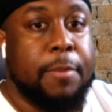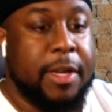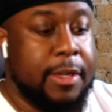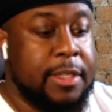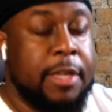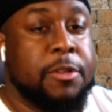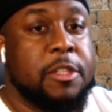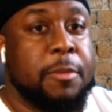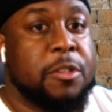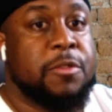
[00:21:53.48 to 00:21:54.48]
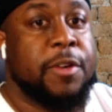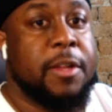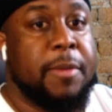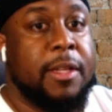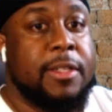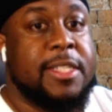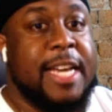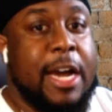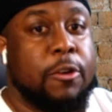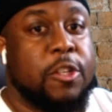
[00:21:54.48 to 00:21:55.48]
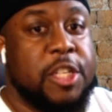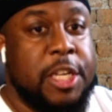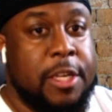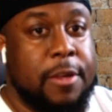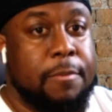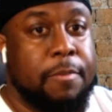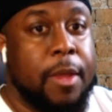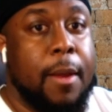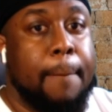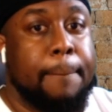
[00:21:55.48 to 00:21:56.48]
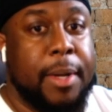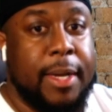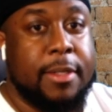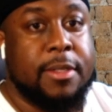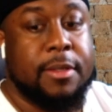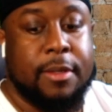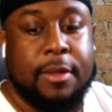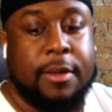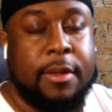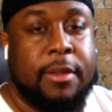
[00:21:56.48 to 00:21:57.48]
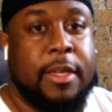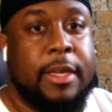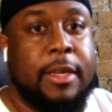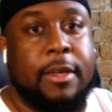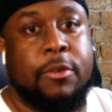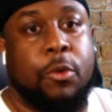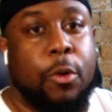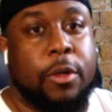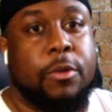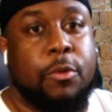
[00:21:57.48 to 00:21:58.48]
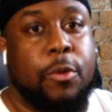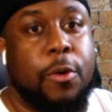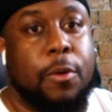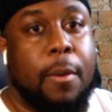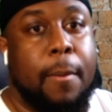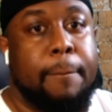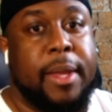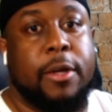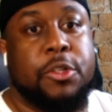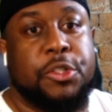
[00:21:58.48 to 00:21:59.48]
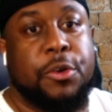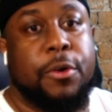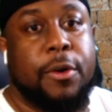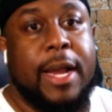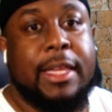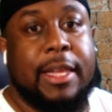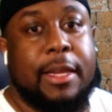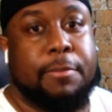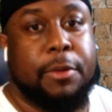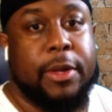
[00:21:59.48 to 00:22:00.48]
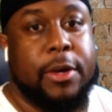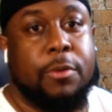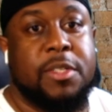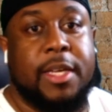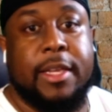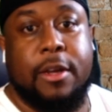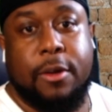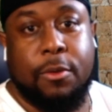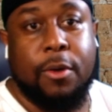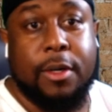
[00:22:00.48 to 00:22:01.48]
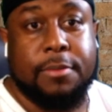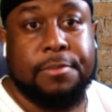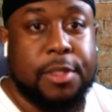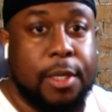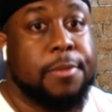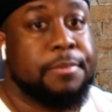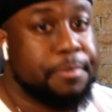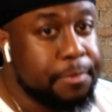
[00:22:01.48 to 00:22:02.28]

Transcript: because he was the most fundamentally sound of the team, but the quote unquote bigger, stronger, athletic player was getting all the run. So